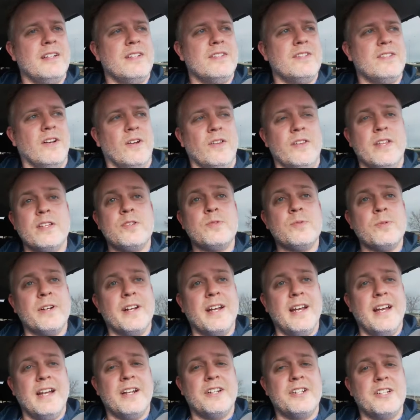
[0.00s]
So this one
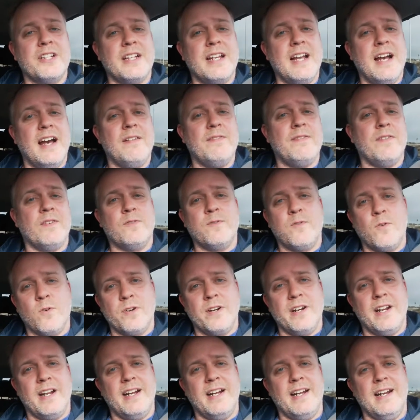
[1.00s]
I actually got for
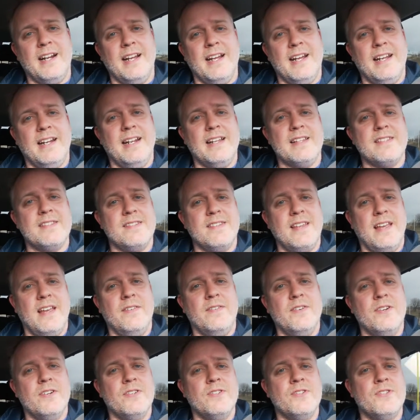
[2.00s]
$4.99 at
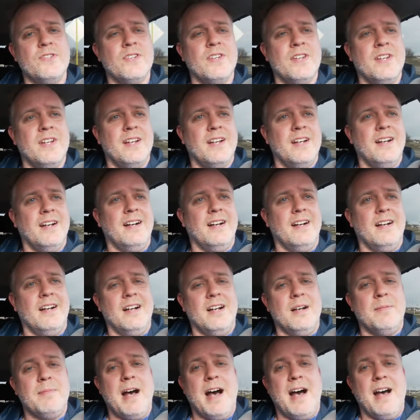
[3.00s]
Savers
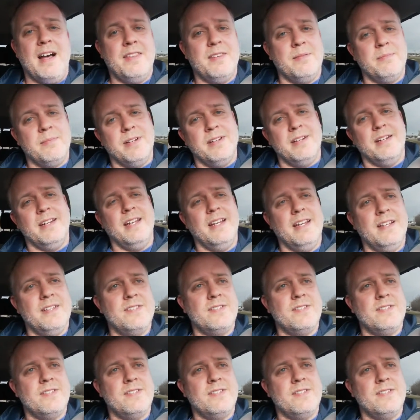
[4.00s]
on the Monday.